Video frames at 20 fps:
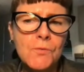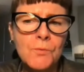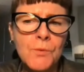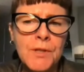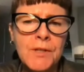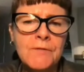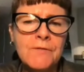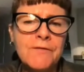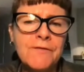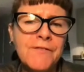
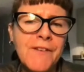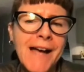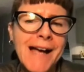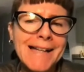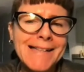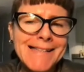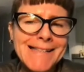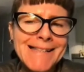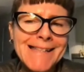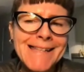when in
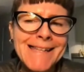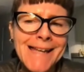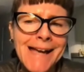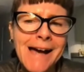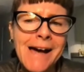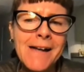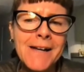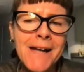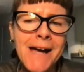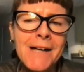fact they
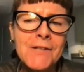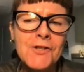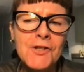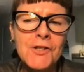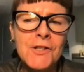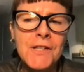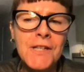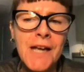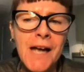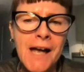are
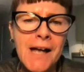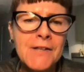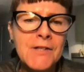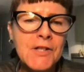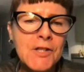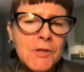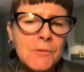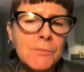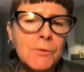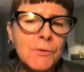actually
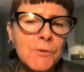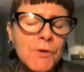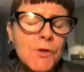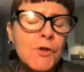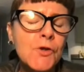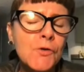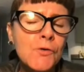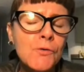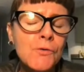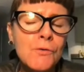answerable
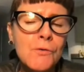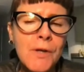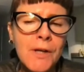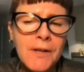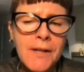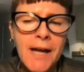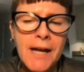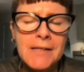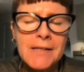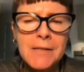to
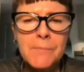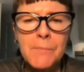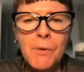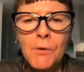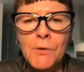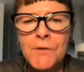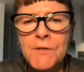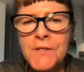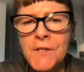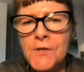elected
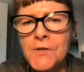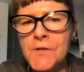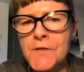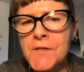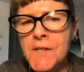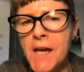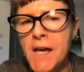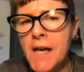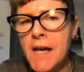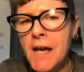politicians?